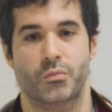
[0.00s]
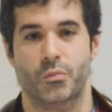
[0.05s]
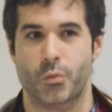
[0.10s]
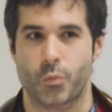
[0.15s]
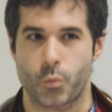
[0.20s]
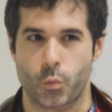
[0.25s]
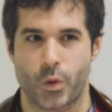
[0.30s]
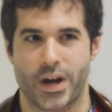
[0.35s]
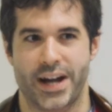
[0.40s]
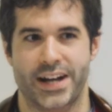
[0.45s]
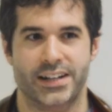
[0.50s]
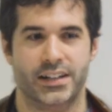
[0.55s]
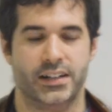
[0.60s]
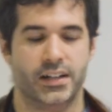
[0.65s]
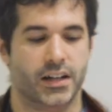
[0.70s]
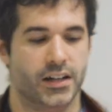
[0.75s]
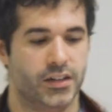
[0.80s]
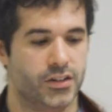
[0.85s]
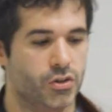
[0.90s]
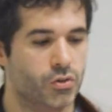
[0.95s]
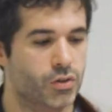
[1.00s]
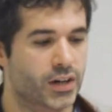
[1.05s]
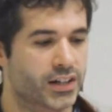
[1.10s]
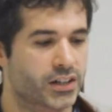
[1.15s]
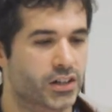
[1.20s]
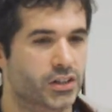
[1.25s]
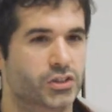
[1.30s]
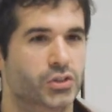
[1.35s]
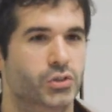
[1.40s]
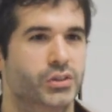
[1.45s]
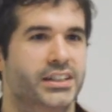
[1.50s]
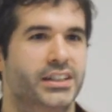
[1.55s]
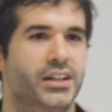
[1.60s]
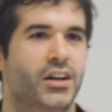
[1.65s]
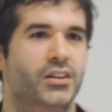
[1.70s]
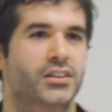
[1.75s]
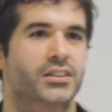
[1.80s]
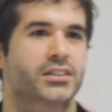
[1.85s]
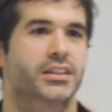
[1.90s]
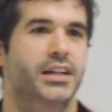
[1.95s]
when you are not doing
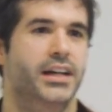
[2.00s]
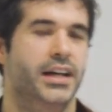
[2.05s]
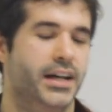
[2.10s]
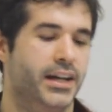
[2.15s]
on